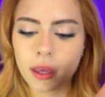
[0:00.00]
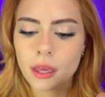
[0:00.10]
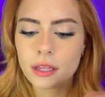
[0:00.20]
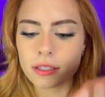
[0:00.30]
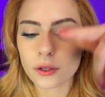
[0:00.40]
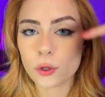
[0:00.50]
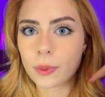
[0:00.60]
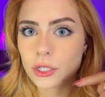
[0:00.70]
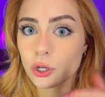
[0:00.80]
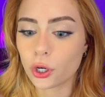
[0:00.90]
It's a little
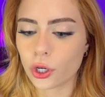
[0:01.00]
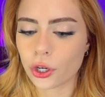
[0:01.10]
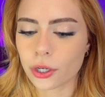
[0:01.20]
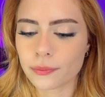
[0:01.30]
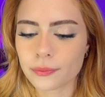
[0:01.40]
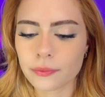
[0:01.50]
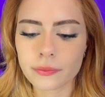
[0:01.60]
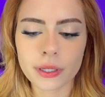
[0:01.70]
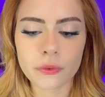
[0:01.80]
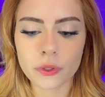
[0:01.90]
bit darker,
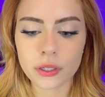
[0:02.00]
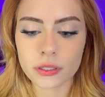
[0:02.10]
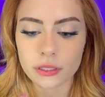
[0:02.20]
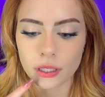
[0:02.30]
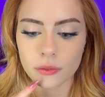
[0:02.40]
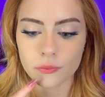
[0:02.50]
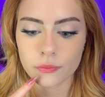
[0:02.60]
but if you can see,